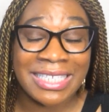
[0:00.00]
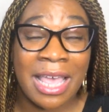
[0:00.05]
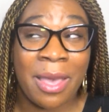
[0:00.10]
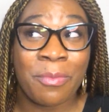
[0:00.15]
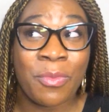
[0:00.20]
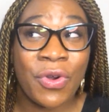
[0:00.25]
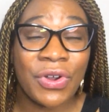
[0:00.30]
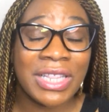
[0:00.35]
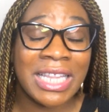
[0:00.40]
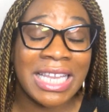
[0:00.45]
and
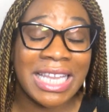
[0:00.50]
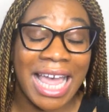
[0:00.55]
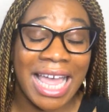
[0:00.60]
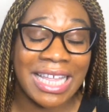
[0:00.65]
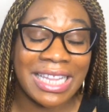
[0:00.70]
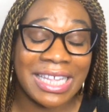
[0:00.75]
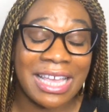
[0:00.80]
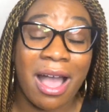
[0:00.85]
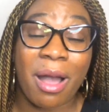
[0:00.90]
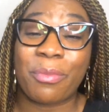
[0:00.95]
more than
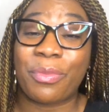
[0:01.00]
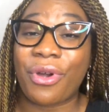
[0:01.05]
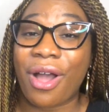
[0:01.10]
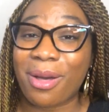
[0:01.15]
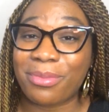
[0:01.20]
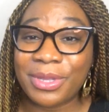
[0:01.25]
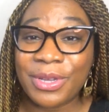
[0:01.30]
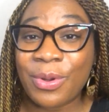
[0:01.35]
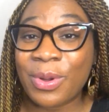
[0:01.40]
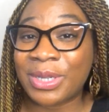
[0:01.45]
likely I'm
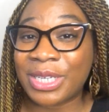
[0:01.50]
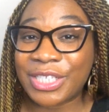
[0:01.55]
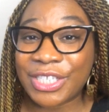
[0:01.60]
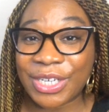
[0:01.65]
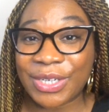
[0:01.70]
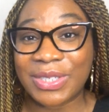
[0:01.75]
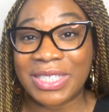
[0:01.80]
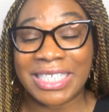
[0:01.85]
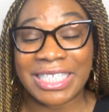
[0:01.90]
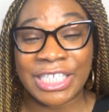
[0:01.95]
probably going to
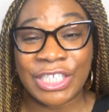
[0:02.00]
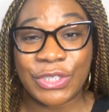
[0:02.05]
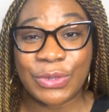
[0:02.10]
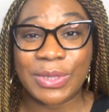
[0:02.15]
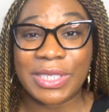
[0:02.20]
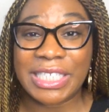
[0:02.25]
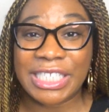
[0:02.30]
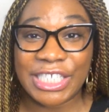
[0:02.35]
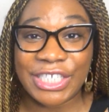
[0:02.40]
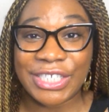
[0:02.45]
turn this into
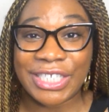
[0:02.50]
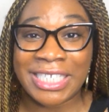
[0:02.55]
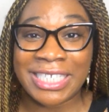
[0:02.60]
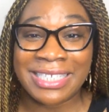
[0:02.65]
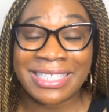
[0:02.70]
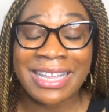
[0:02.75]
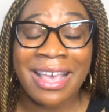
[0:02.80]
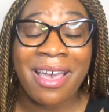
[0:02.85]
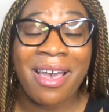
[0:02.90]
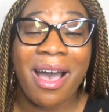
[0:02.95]
a
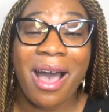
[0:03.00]
series.